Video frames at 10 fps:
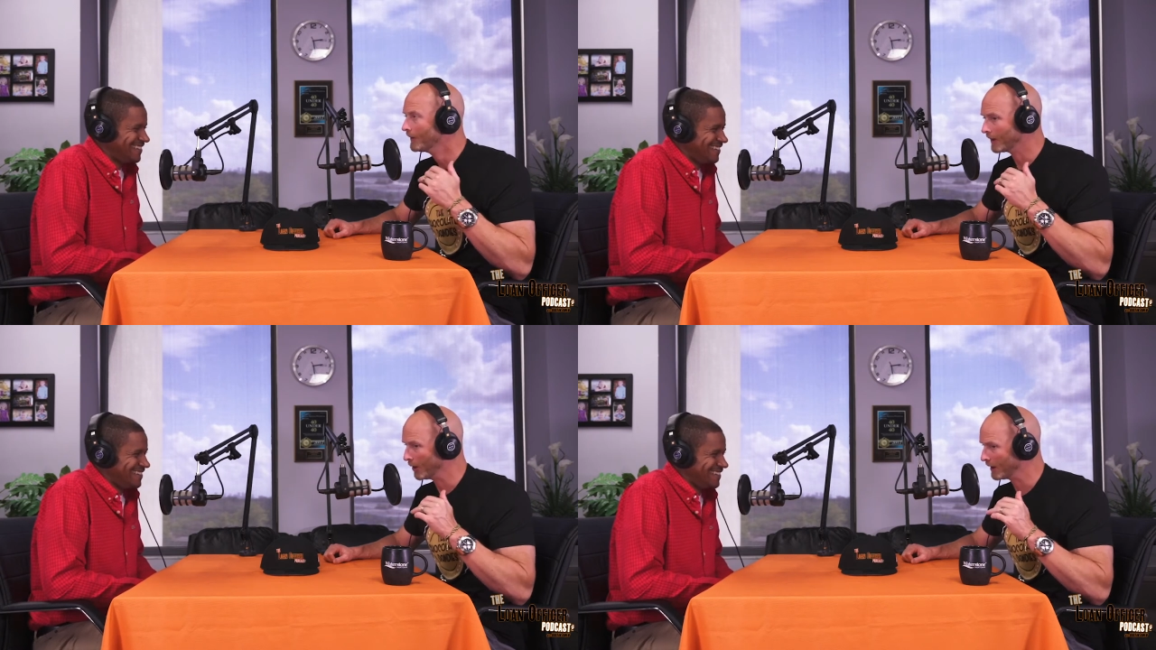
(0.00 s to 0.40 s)

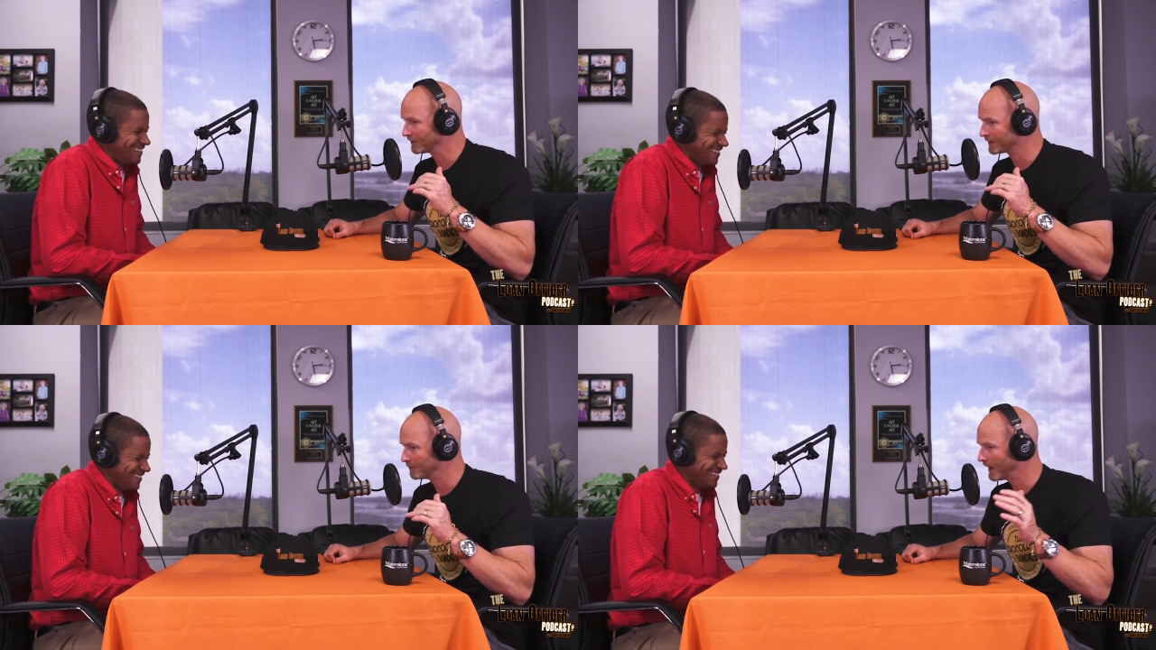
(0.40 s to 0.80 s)
Speaker 1: the Loan
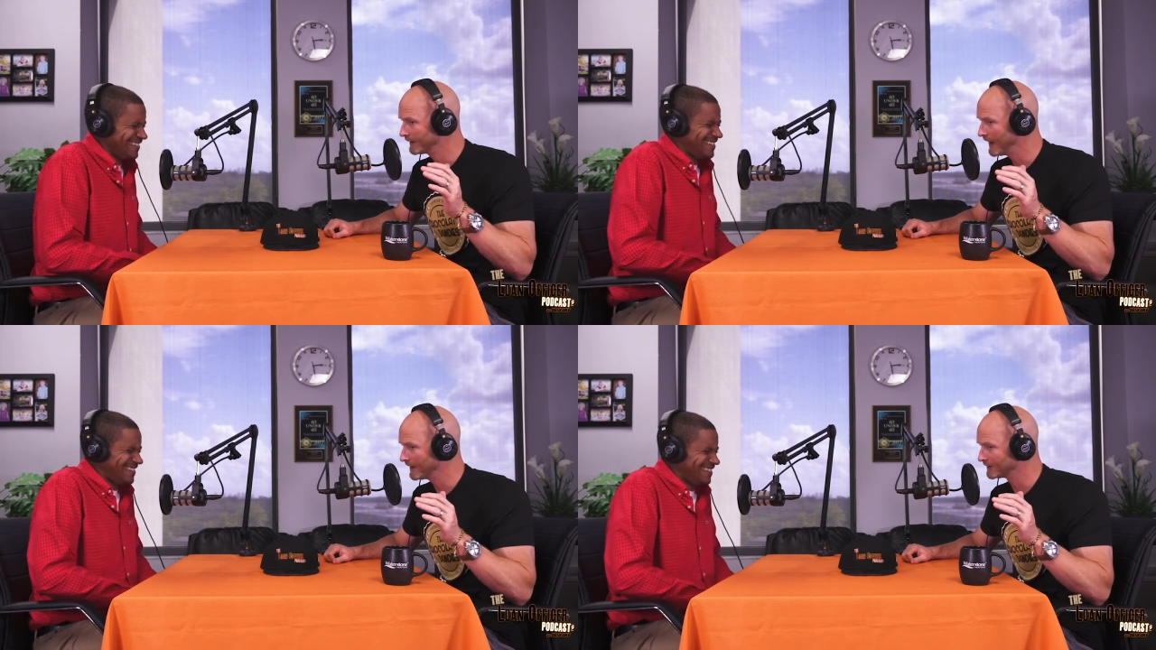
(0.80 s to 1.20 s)
Officer
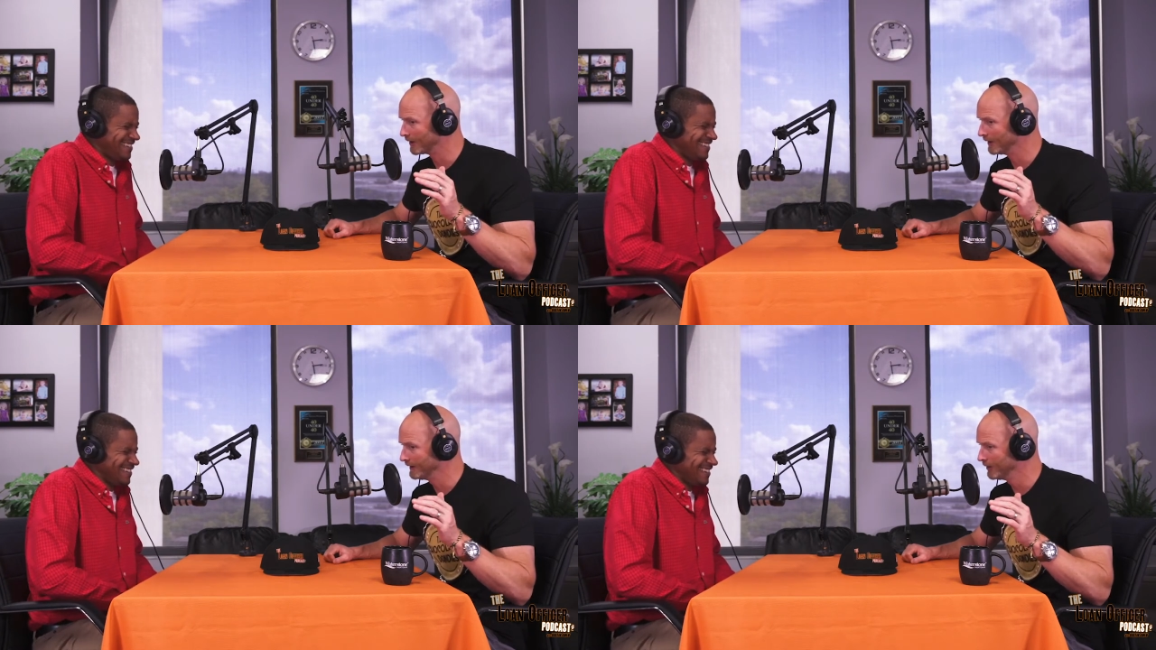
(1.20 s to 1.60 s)

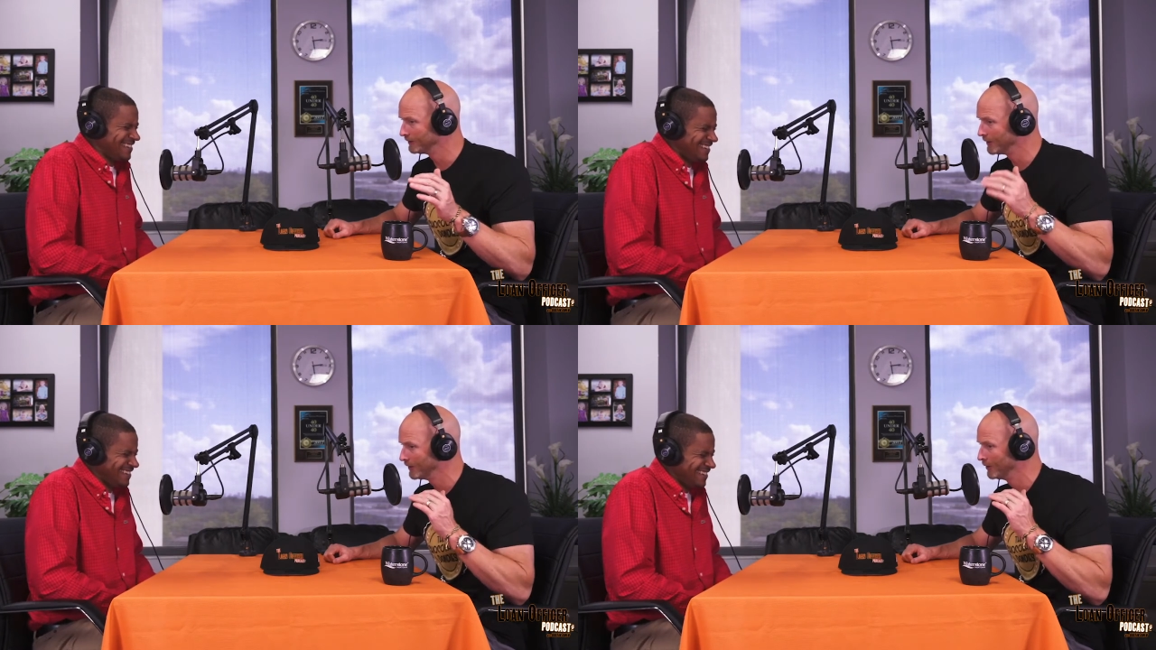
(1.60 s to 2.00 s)
Podcast on
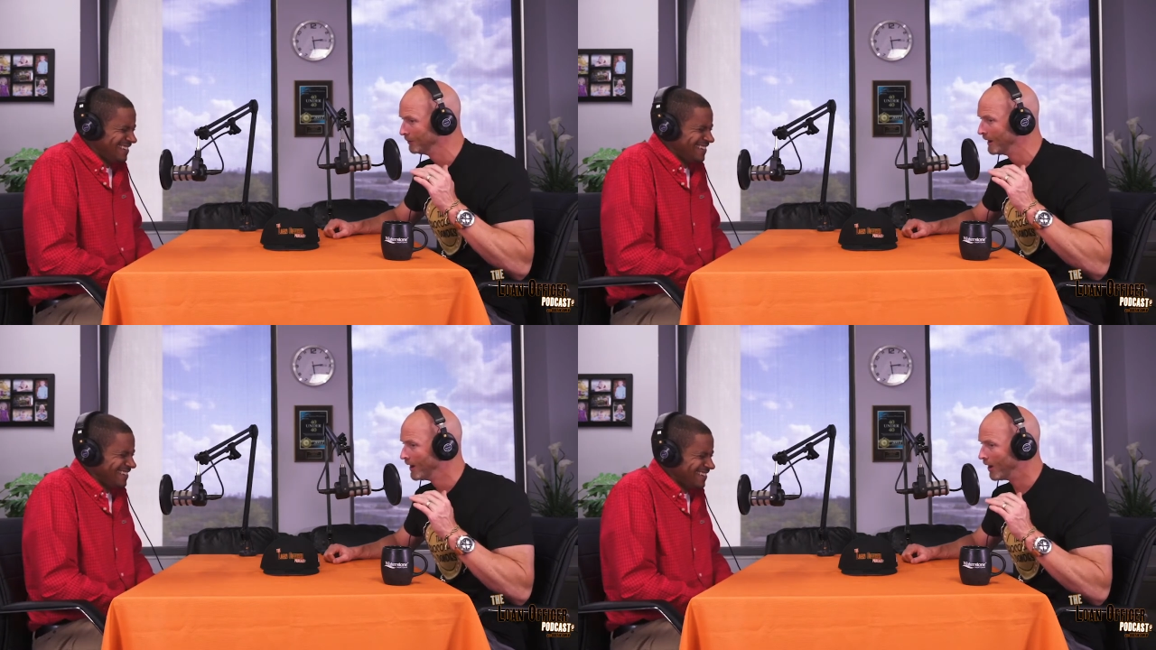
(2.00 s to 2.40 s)

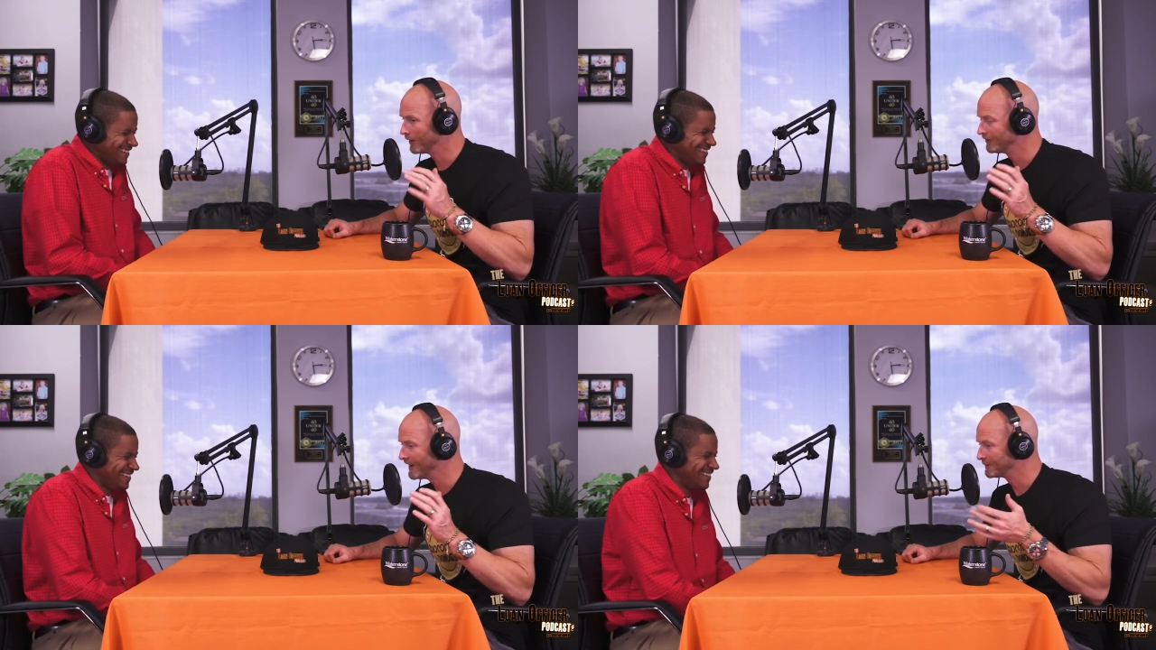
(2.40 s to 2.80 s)
YouTube,
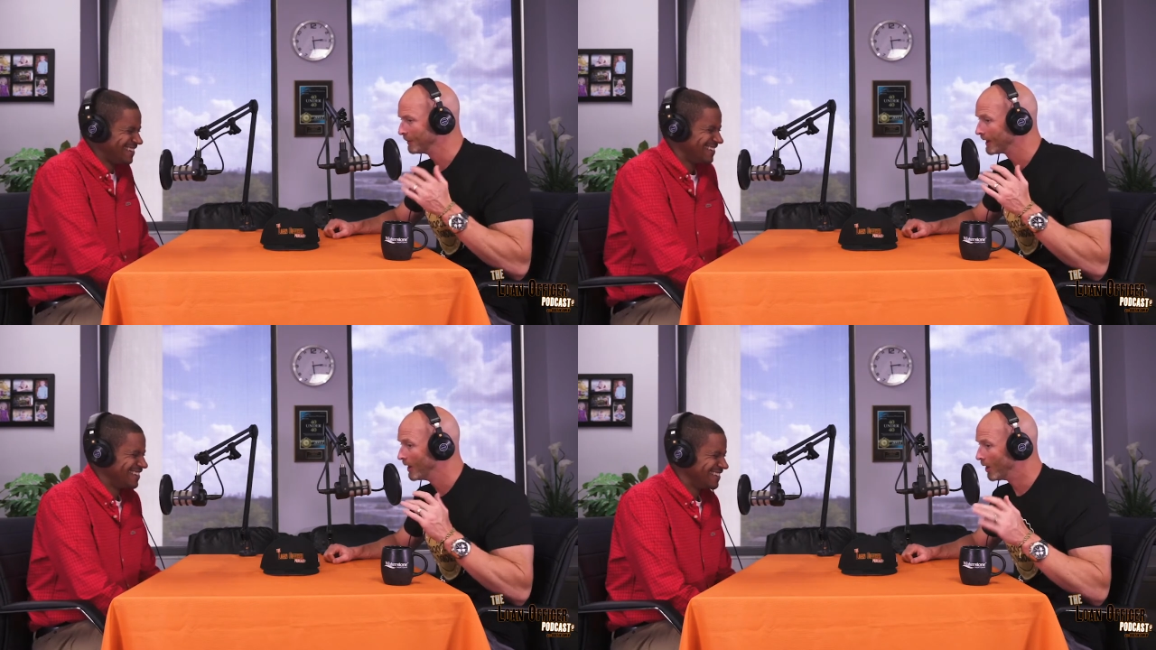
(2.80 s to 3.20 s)
on
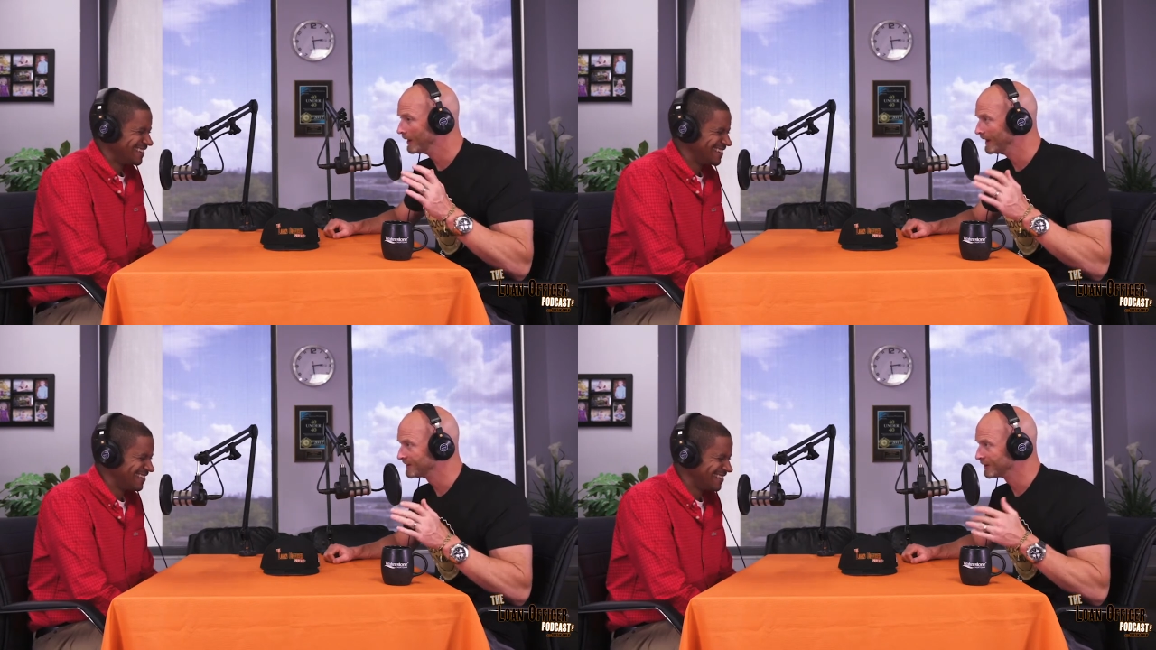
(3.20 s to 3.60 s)
Facebook,
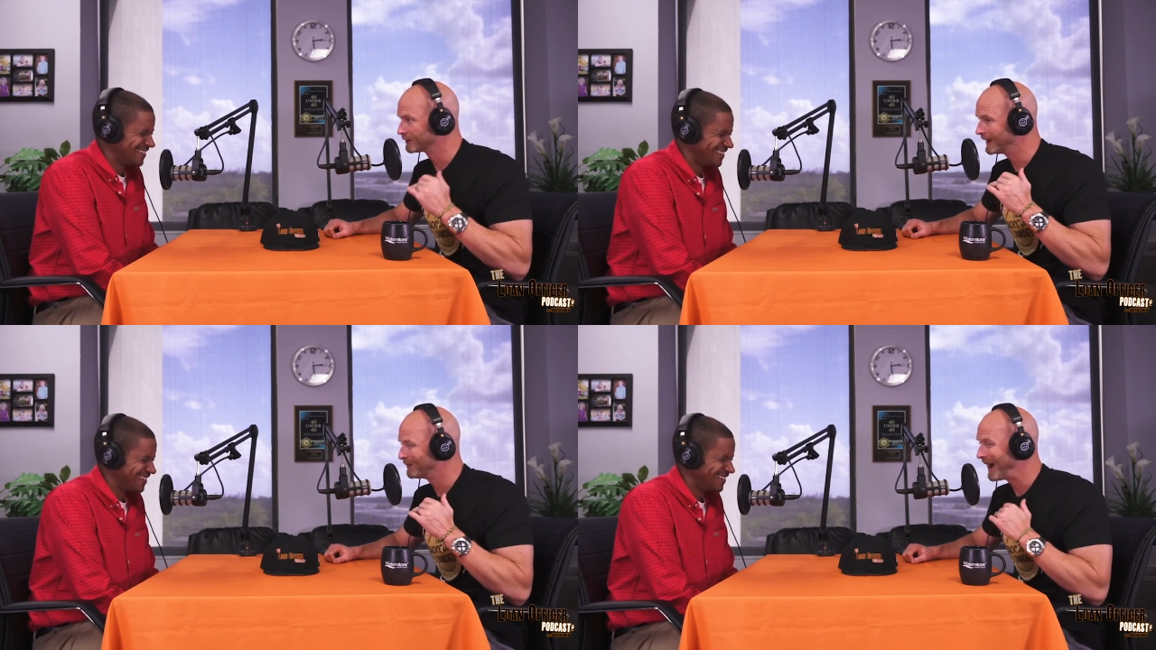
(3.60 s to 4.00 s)
on
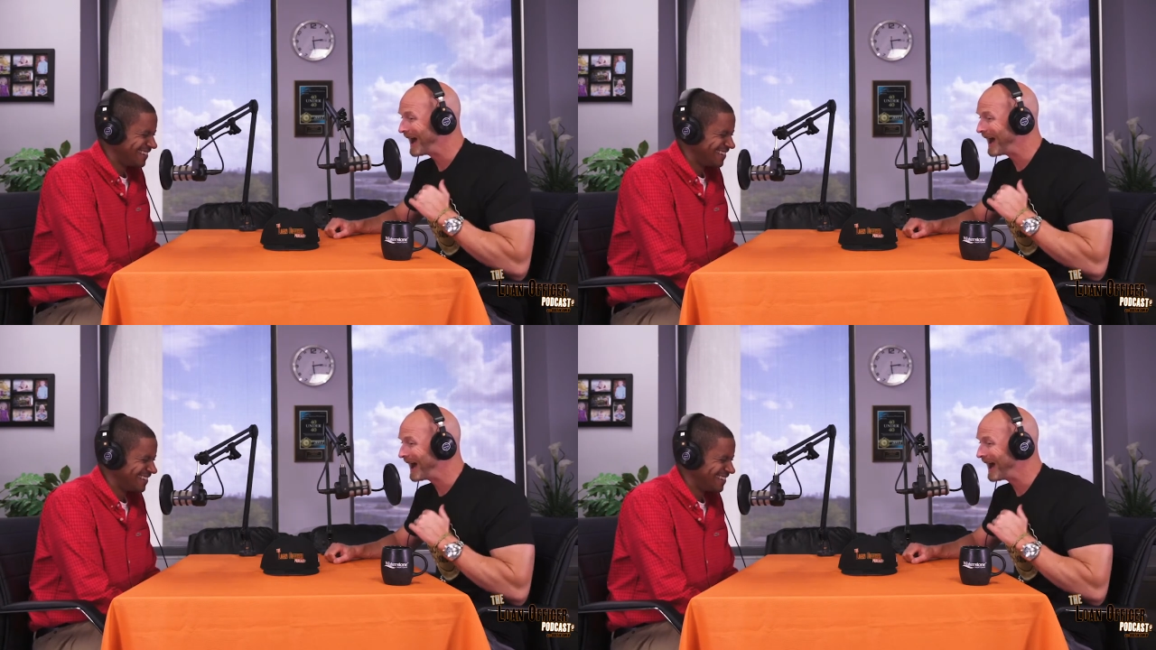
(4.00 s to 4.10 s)
Instagram.